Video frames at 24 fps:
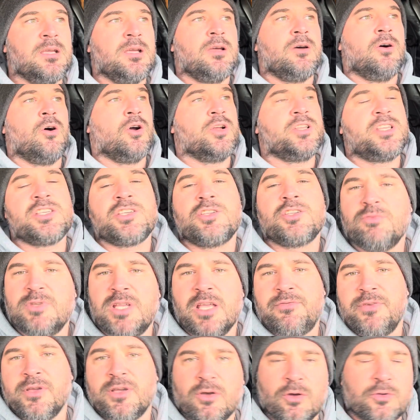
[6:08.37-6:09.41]
Or it's too
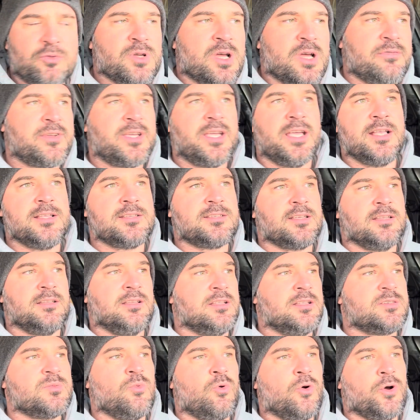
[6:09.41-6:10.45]
difficult to have kids, and
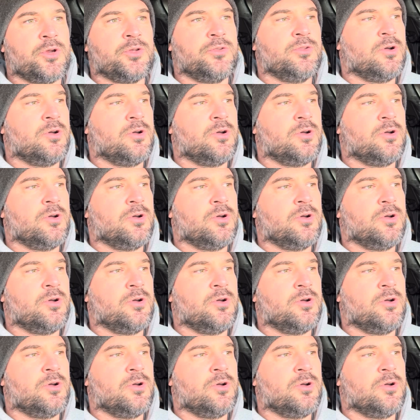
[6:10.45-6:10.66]
it's more,